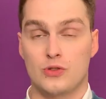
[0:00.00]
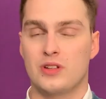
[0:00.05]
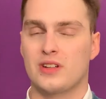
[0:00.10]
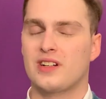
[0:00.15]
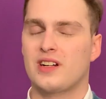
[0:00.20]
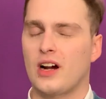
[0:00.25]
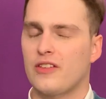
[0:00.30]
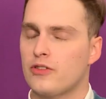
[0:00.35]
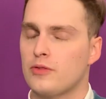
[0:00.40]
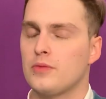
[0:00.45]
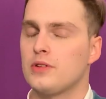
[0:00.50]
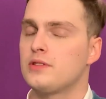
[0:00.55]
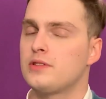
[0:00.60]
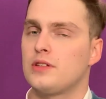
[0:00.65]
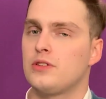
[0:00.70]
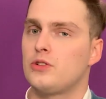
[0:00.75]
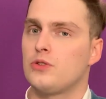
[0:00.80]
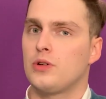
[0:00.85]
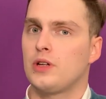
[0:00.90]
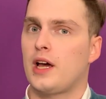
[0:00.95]
the government
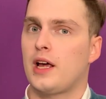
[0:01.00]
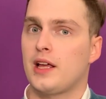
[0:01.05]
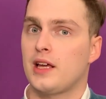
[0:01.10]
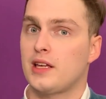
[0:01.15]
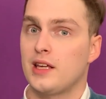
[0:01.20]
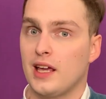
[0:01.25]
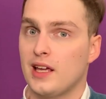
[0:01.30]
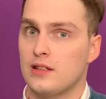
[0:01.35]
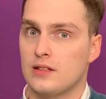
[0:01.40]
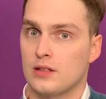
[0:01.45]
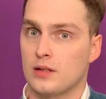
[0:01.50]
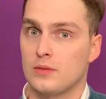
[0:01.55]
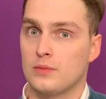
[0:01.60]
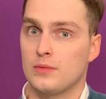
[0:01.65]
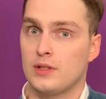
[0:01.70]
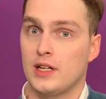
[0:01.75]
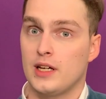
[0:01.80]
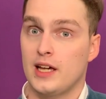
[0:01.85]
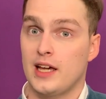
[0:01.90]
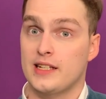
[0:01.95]
in the United
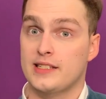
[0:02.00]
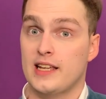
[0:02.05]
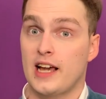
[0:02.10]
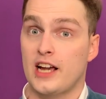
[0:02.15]
Kingdom is